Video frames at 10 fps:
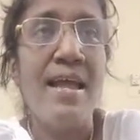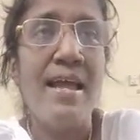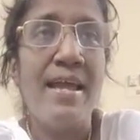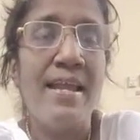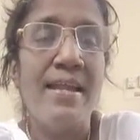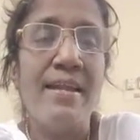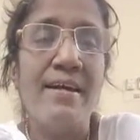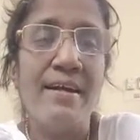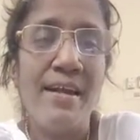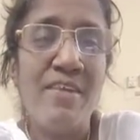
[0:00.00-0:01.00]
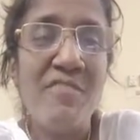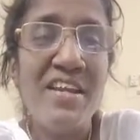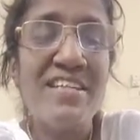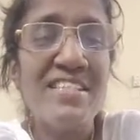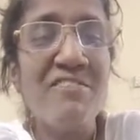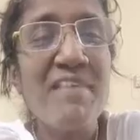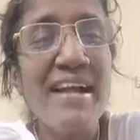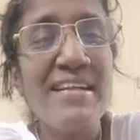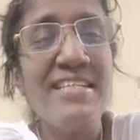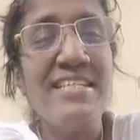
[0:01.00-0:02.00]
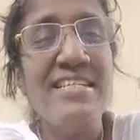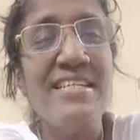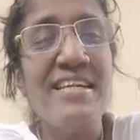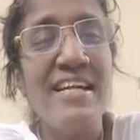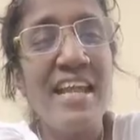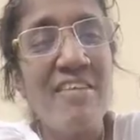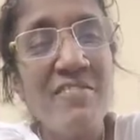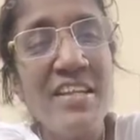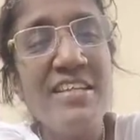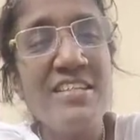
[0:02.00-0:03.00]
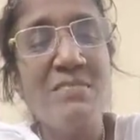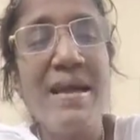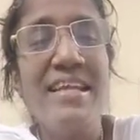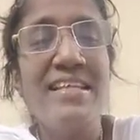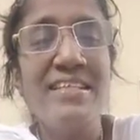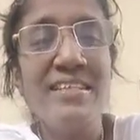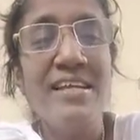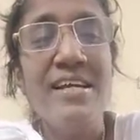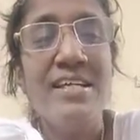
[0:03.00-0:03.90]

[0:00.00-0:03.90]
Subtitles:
and every nursing faculty and every nurse manager